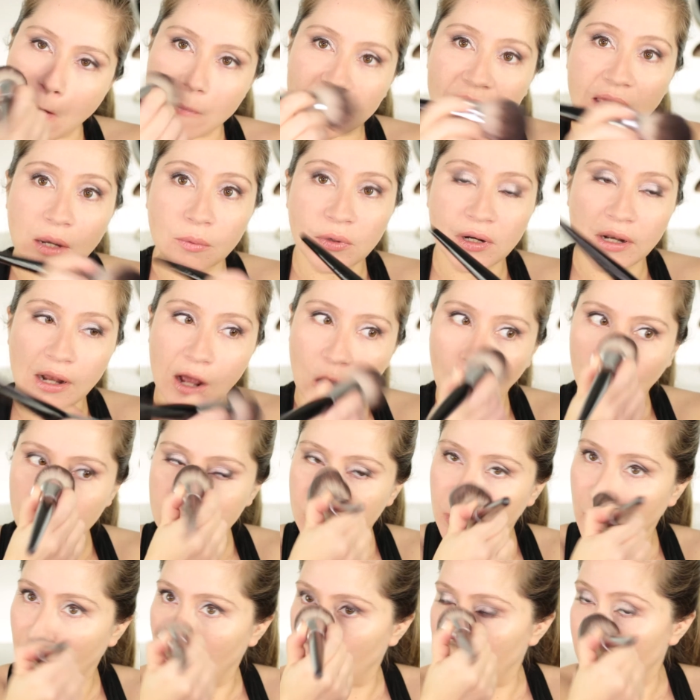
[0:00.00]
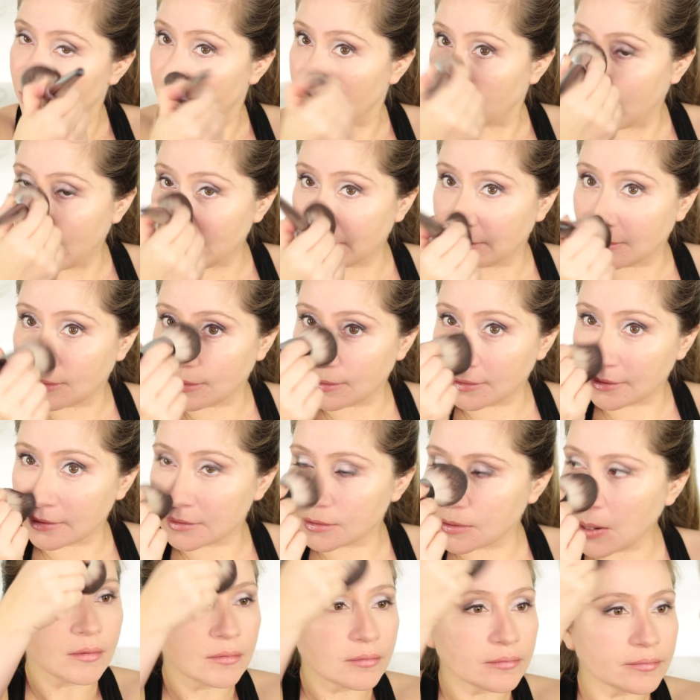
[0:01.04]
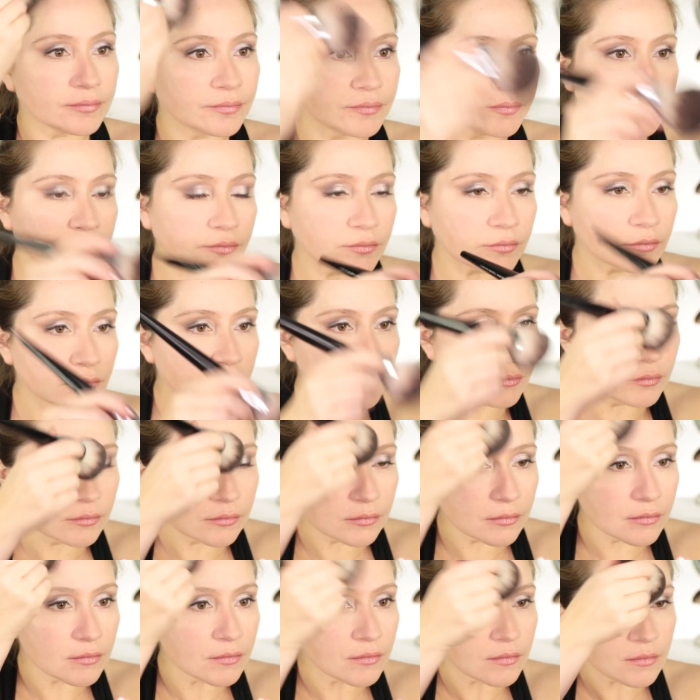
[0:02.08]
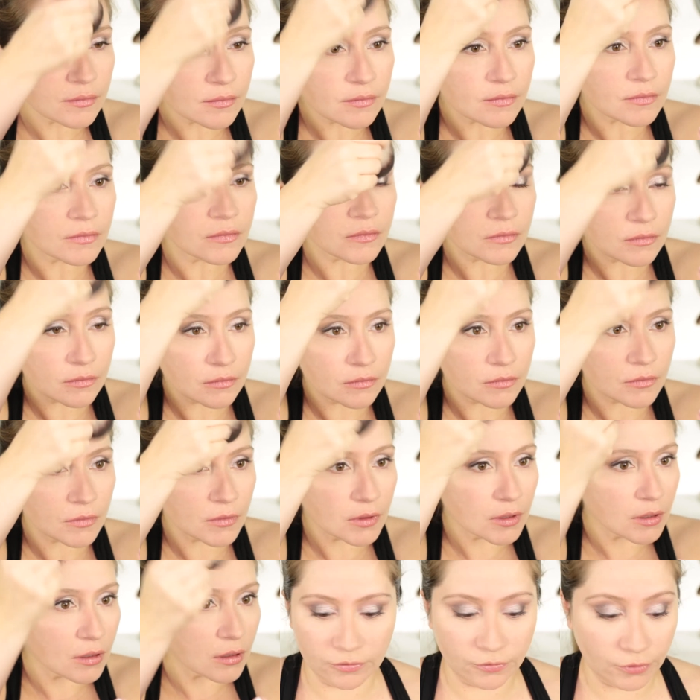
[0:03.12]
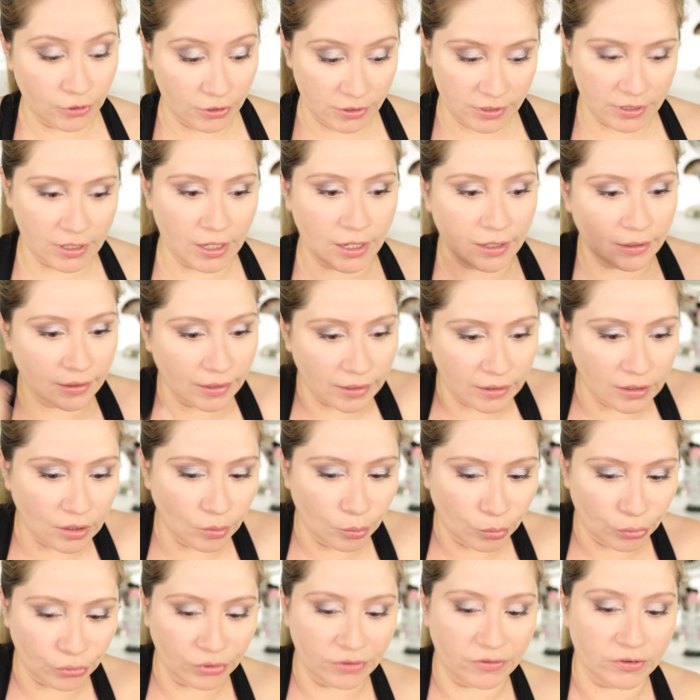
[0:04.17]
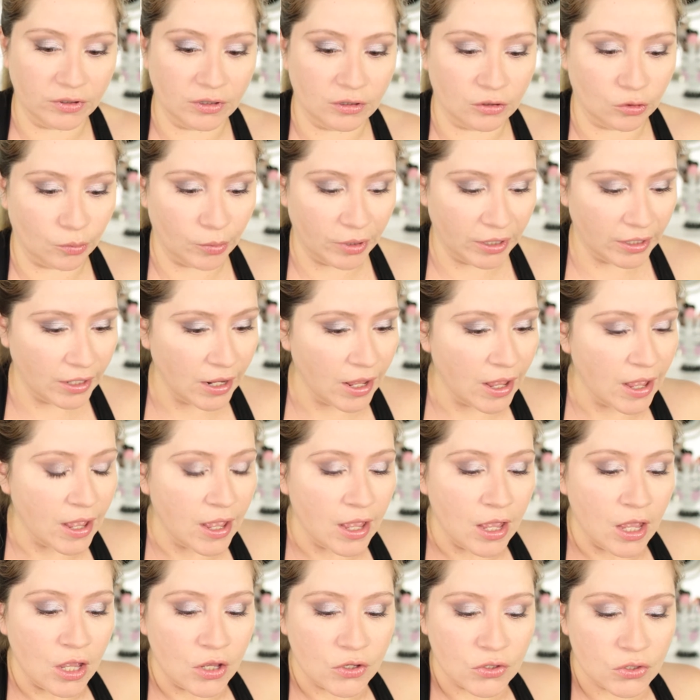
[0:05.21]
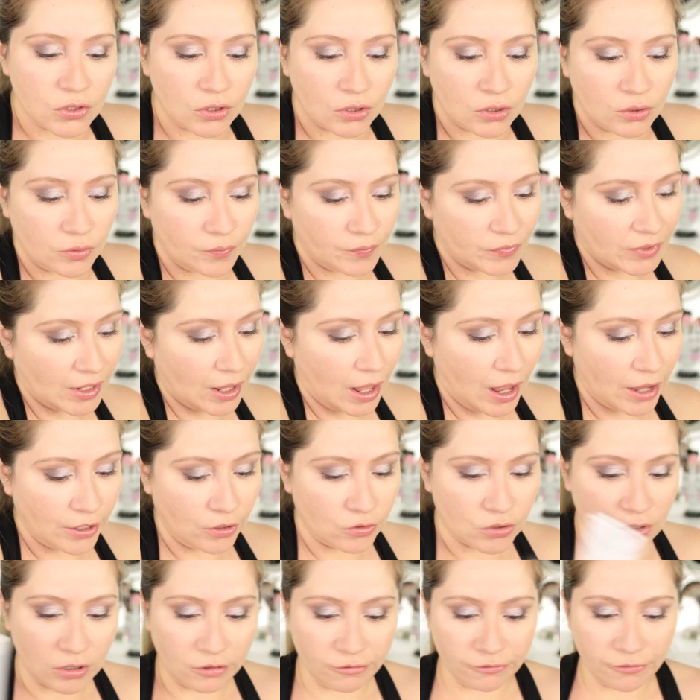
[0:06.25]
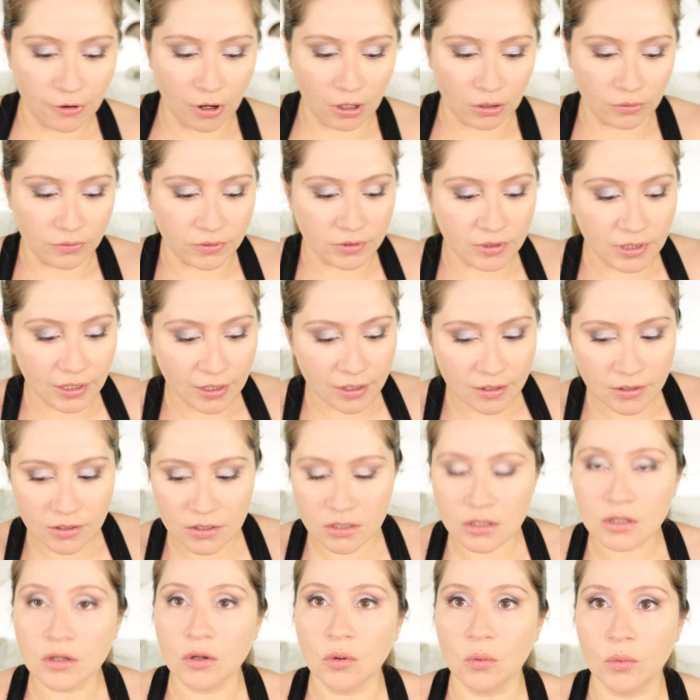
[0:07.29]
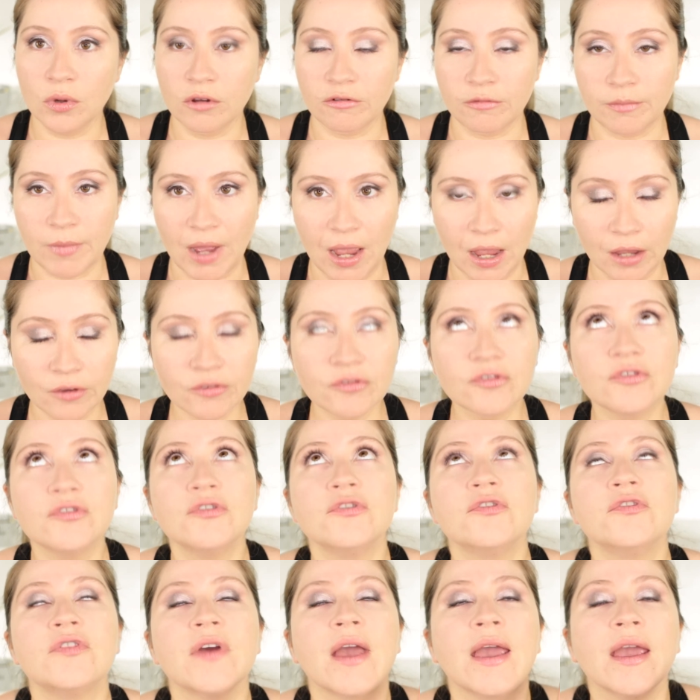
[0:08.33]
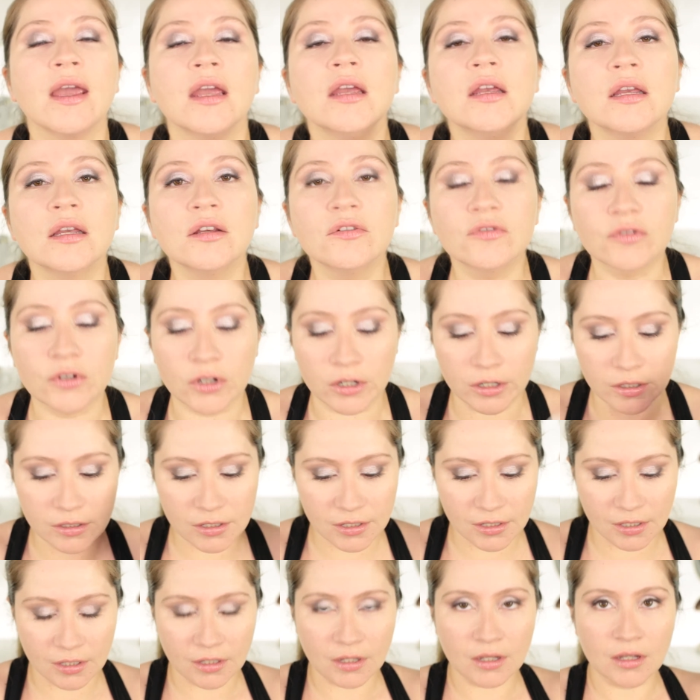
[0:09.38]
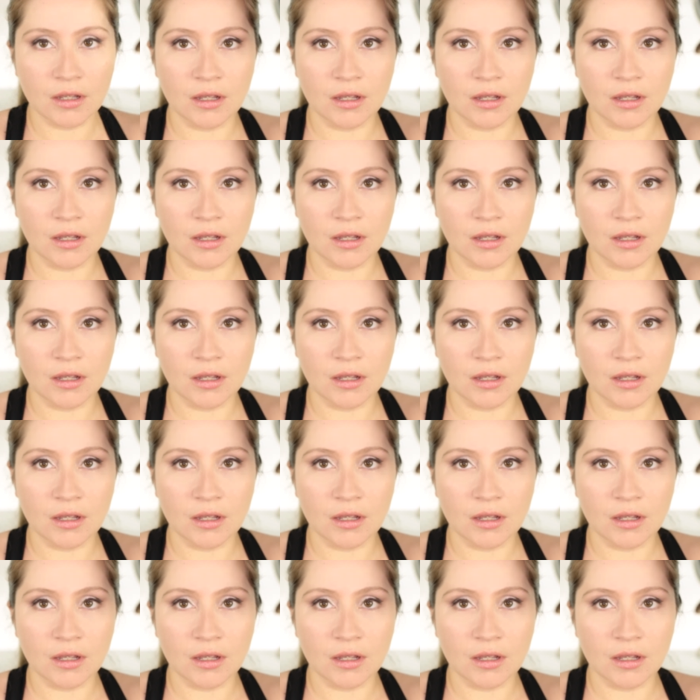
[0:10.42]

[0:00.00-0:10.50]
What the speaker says: that really helps people with redness. Sometimes not wearing foundation is actually good for your skin, letting you breathe a little bit. So I usually follow this with my favorite